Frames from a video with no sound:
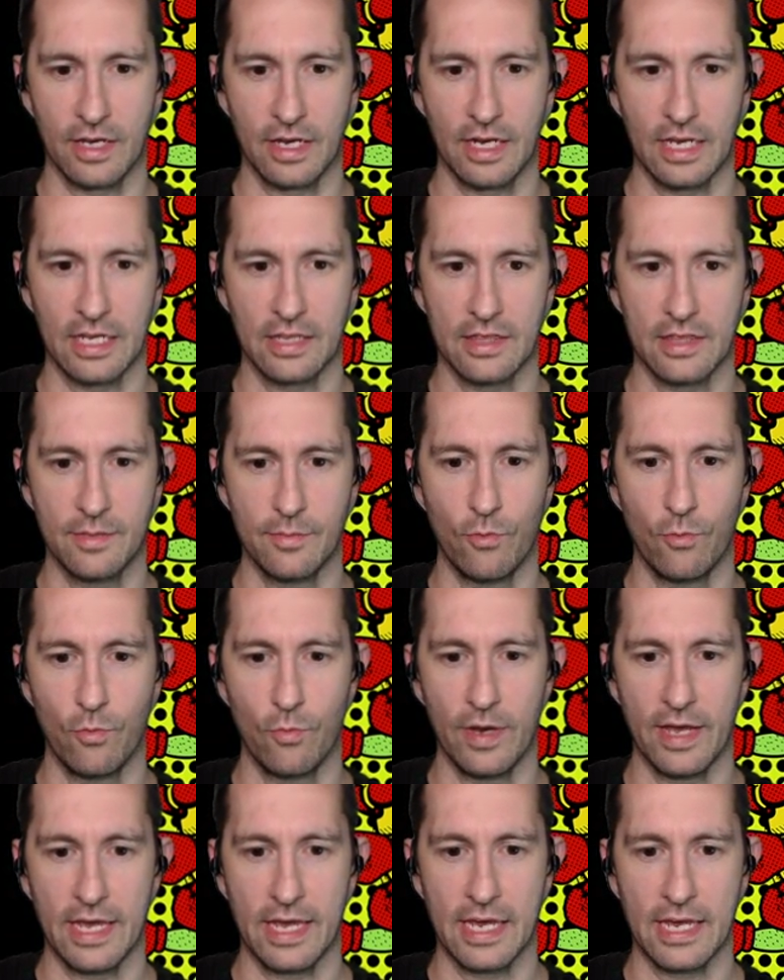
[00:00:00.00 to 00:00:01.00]
Got to get them
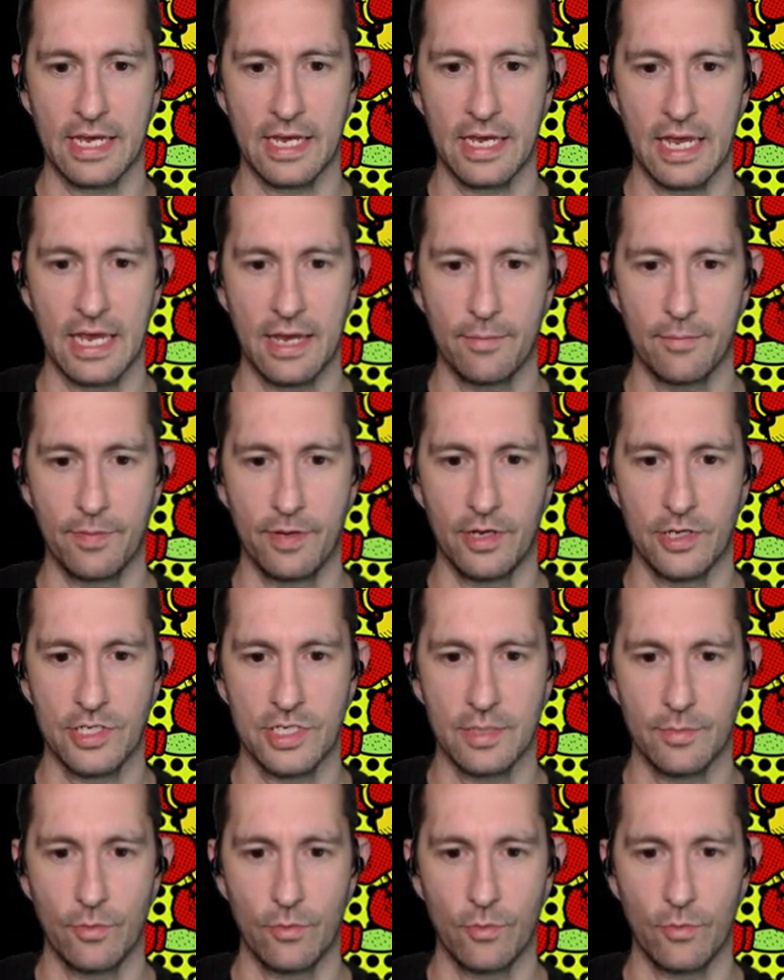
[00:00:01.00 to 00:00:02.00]
away and
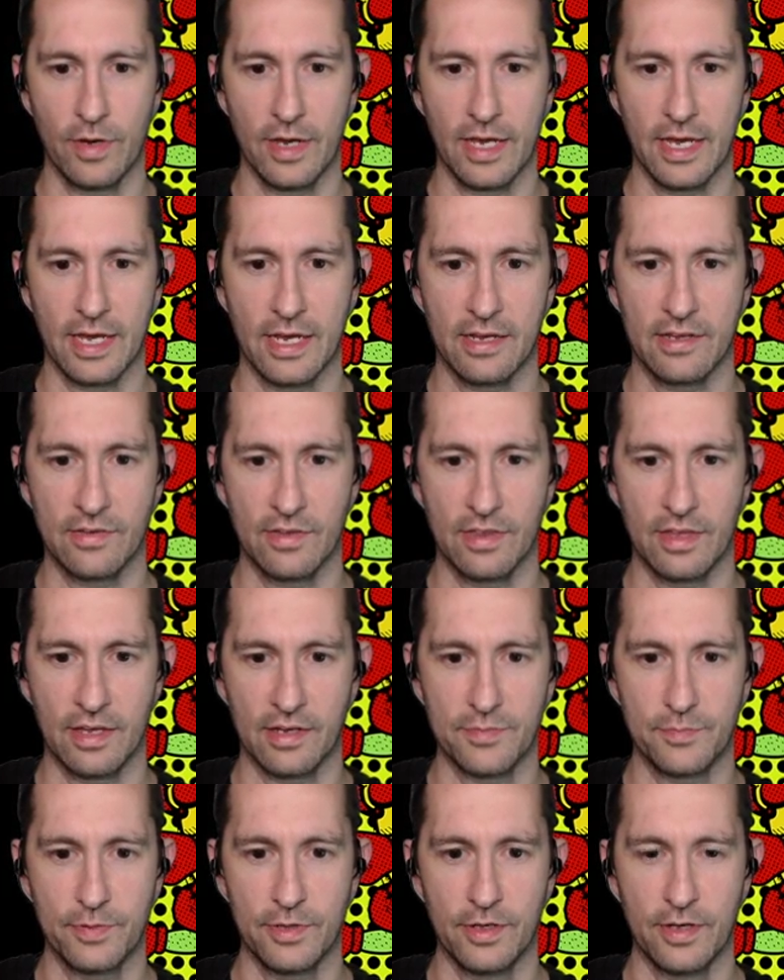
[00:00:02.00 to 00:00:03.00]
punch them away. So the
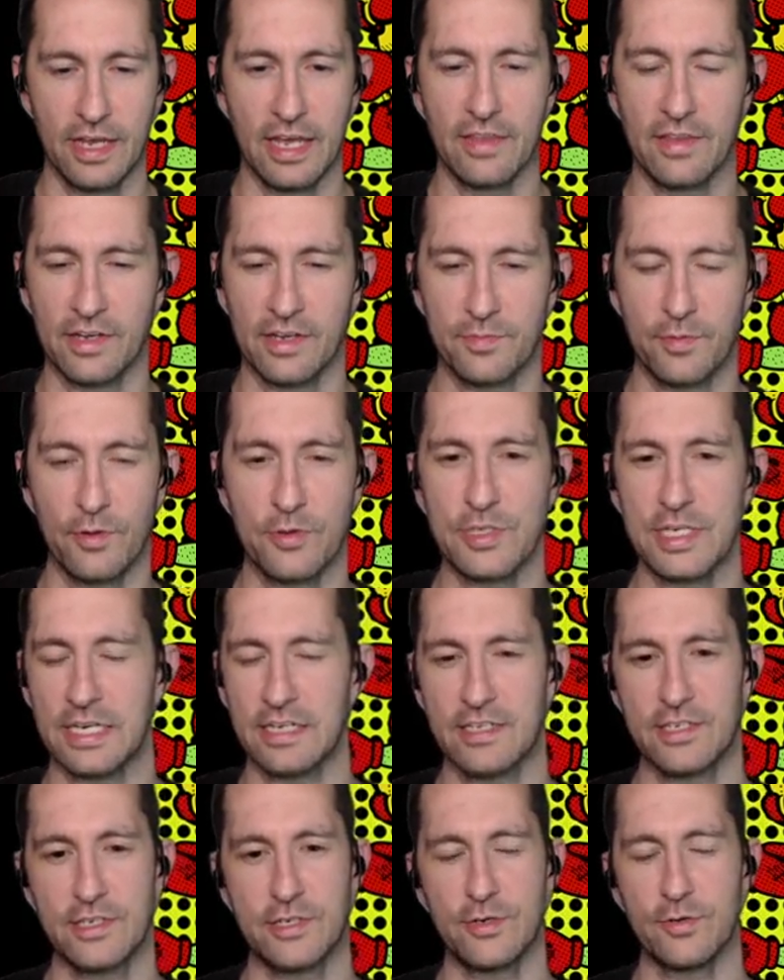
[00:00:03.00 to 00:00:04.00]
explosion
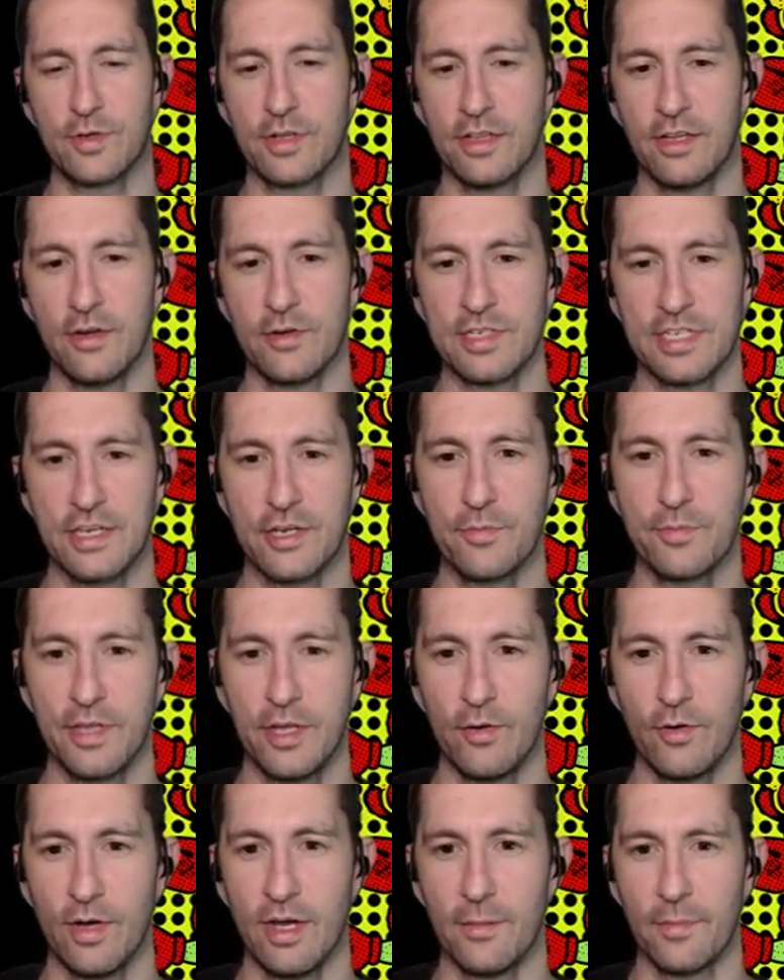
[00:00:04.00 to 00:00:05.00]
gets too close and you
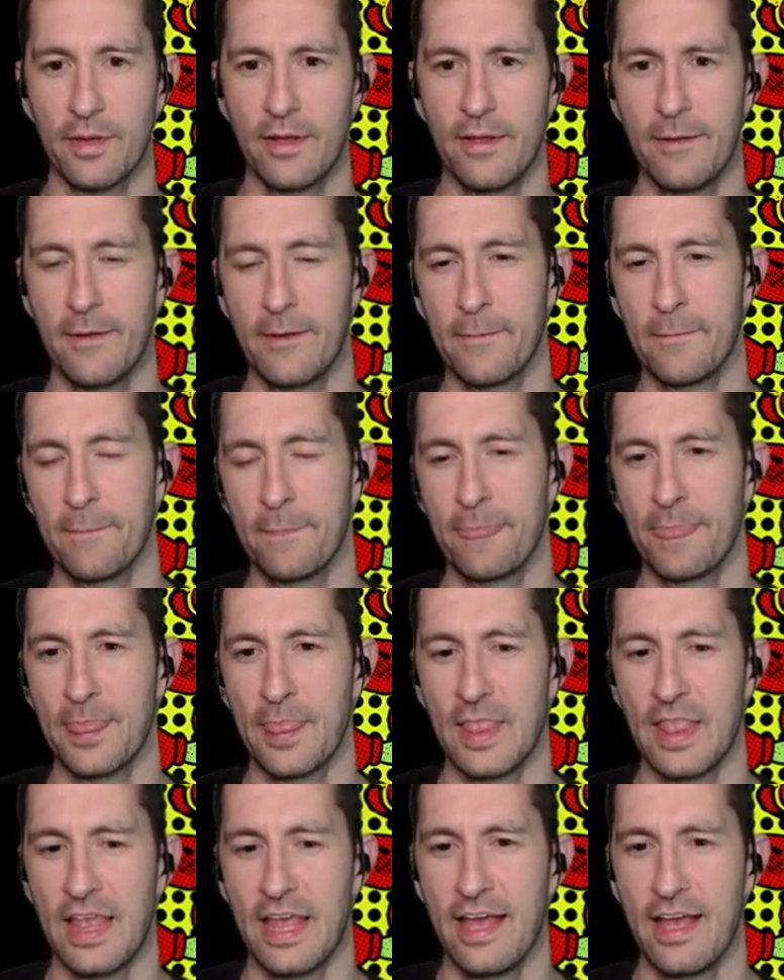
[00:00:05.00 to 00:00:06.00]
blow up.
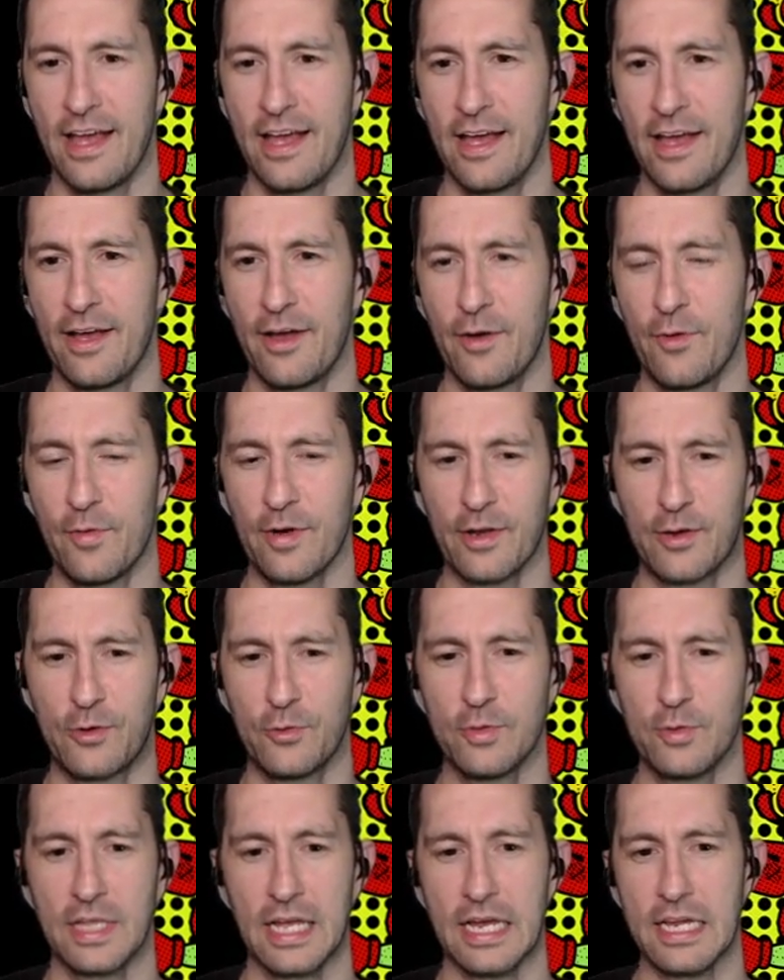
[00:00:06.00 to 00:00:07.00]
What a
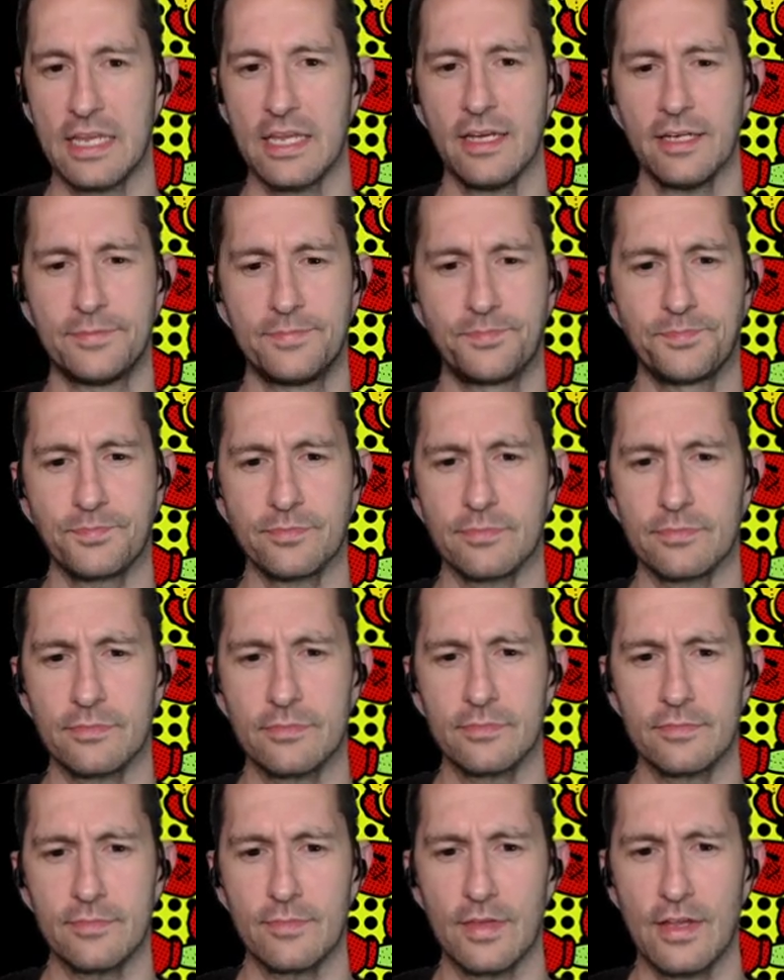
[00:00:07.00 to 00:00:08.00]
cool idea.
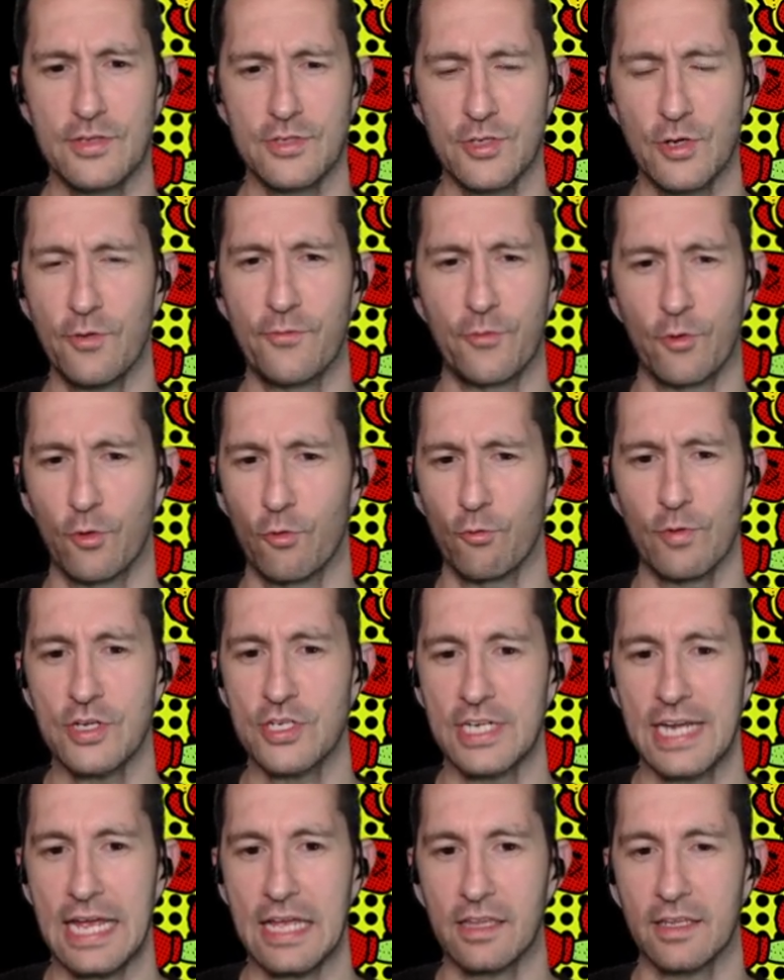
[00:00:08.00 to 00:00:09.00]
So for
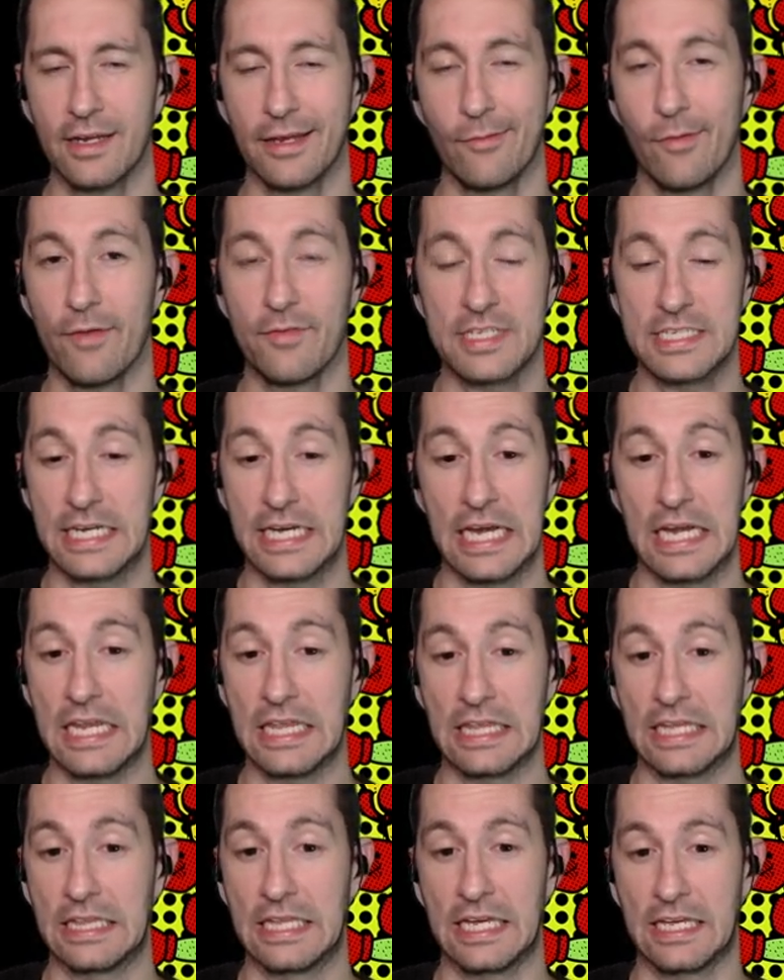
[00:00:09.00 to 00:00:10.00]
originality, we haven't seen
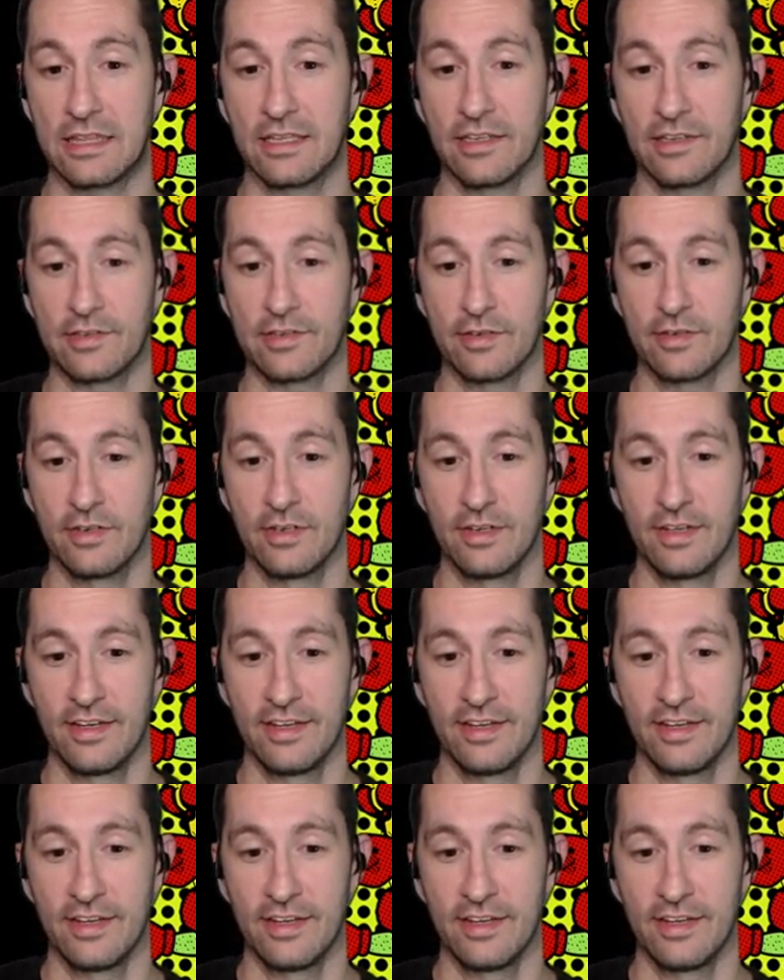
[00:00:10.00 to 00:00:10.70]
anything like this.